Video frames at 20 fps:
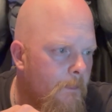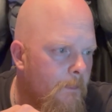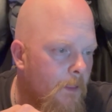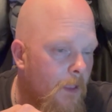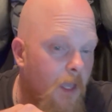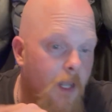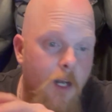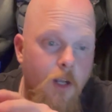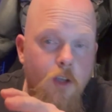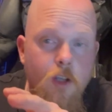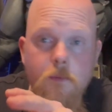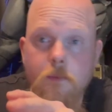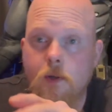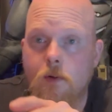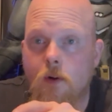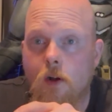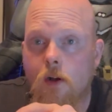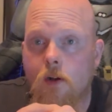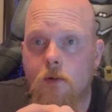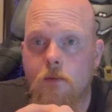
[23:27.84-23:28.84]
And I could be
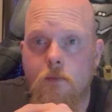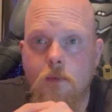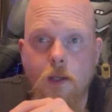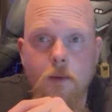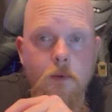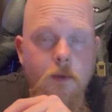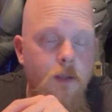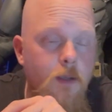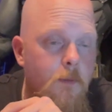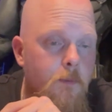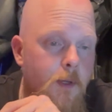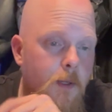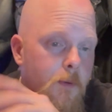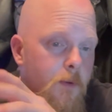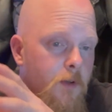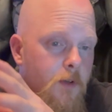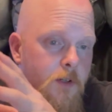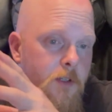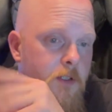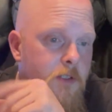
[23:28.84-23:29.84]
wrong. Maybe
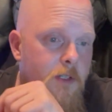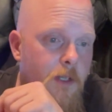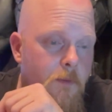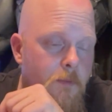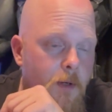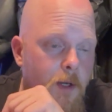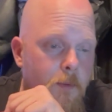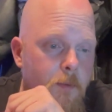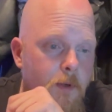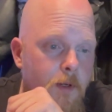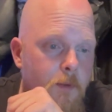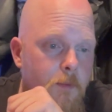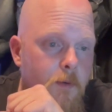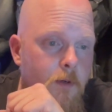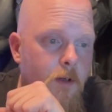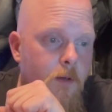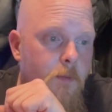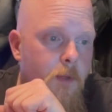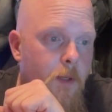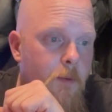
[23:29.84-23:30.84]
they're just not popping up
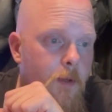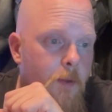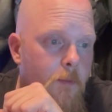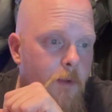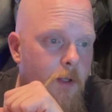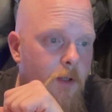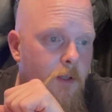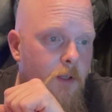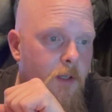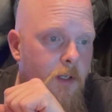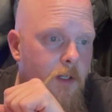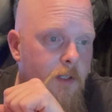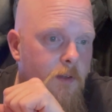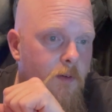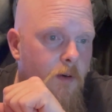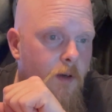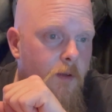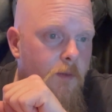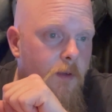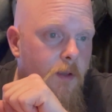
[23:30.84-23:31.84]
here. Maybe I'm not looking at the
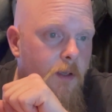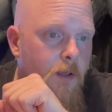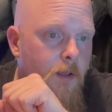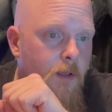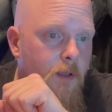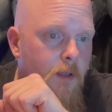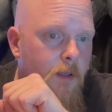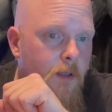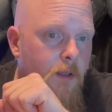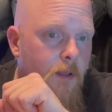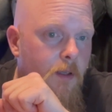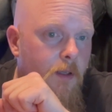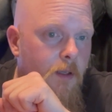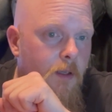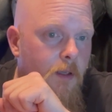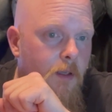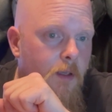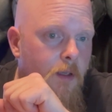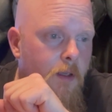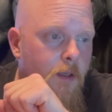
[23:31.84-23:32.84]
right thing.
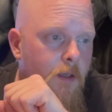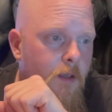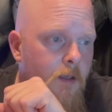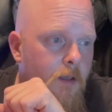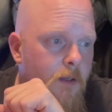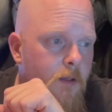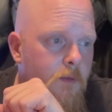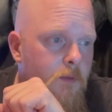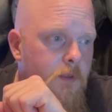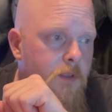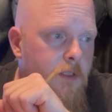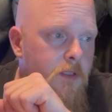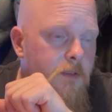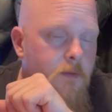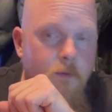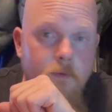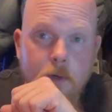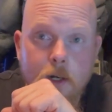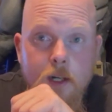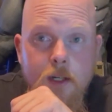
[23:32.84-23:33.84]
Which is
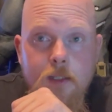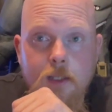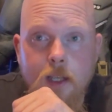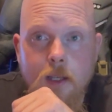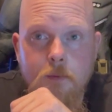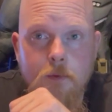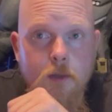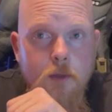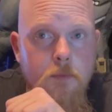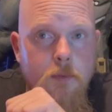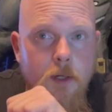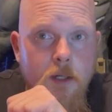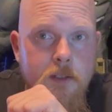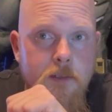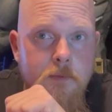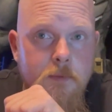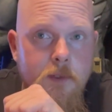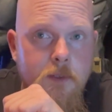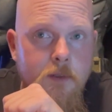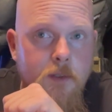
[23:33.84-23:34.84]
very damn good
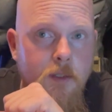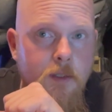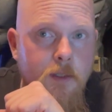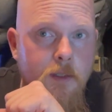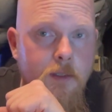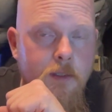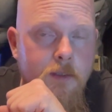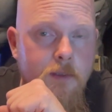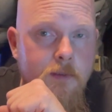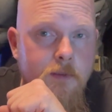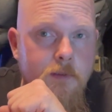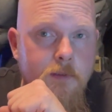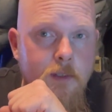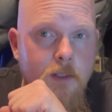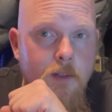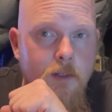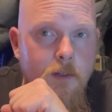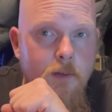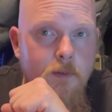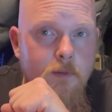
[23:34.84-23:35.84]
possibility. Because, you
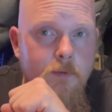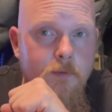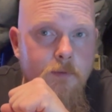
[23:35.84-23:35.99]
know,